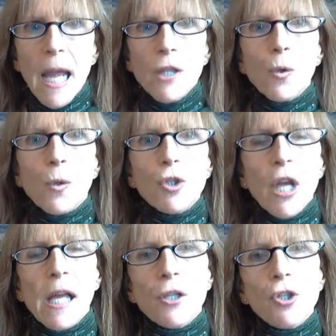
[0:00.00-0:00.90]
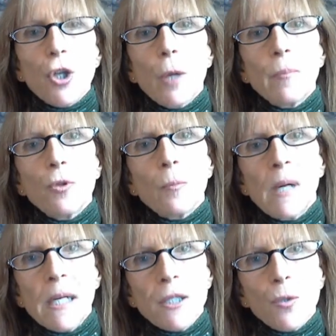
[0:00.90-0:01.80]
and you are challenged to open your
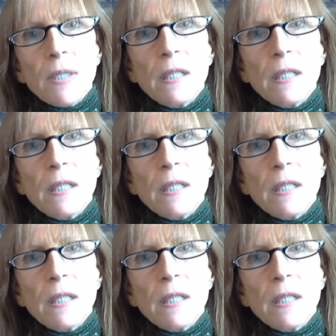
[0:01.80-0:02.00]
mind to a